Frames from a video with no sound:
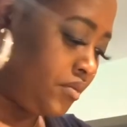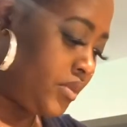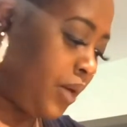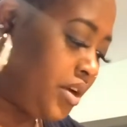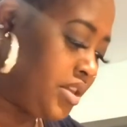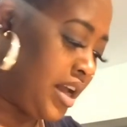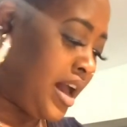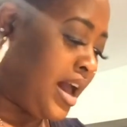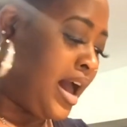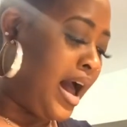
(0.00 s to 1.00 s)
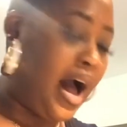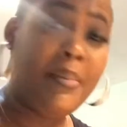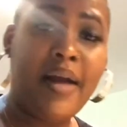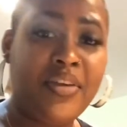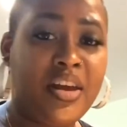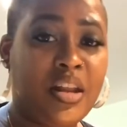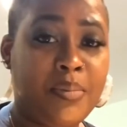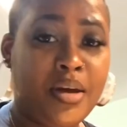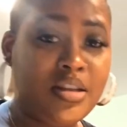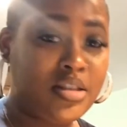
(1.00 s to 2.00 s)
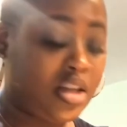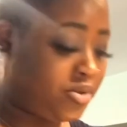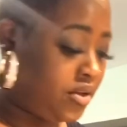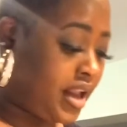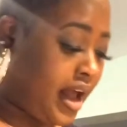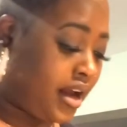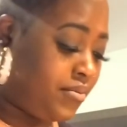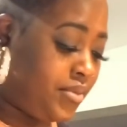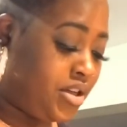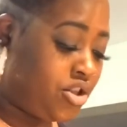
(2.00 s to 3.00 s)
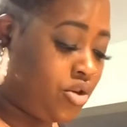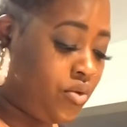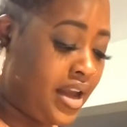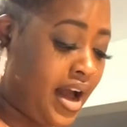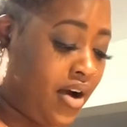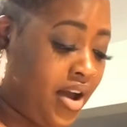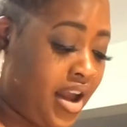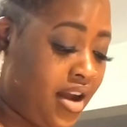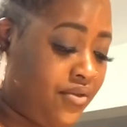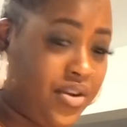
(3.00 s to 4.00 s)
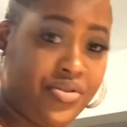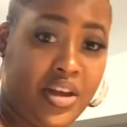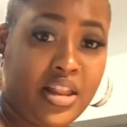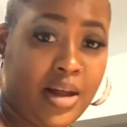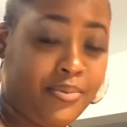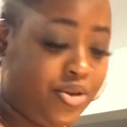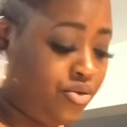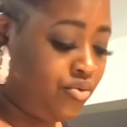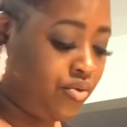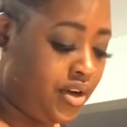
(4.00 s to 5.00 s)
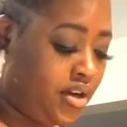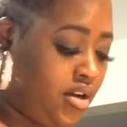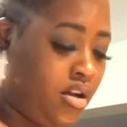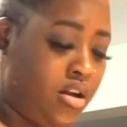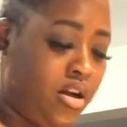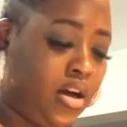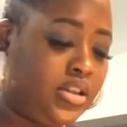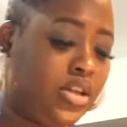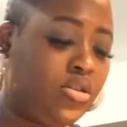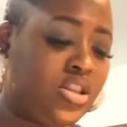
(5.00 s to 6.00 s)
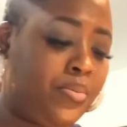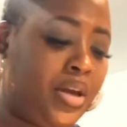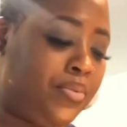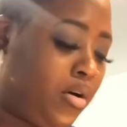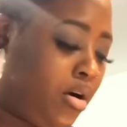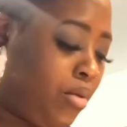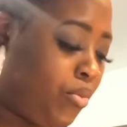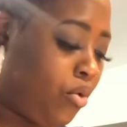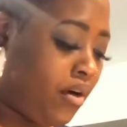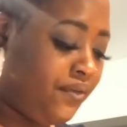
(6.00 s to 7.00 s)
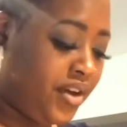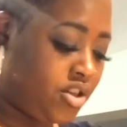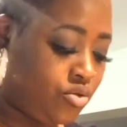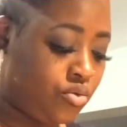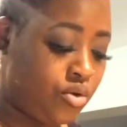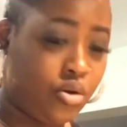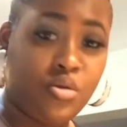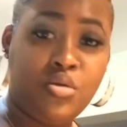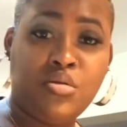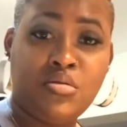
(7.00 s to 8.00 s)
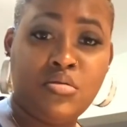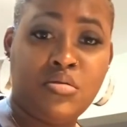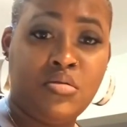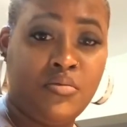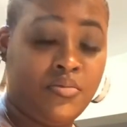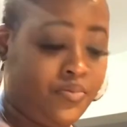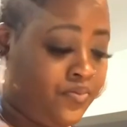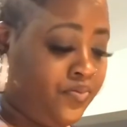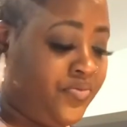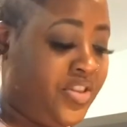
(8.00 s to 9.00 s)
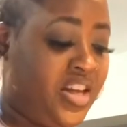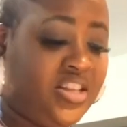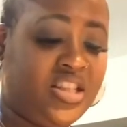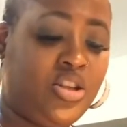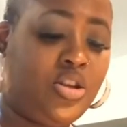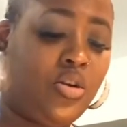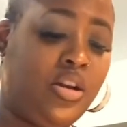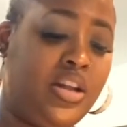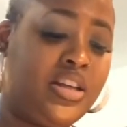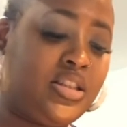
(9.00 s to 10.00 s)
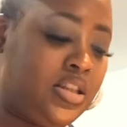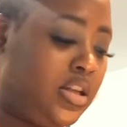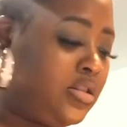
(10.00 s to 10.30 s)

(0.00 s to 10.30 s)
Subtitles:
I'm gonna have to get a better setup so that I can be showing y'all everything that I'm doing, because I know some people are more visual than just, you know, listening.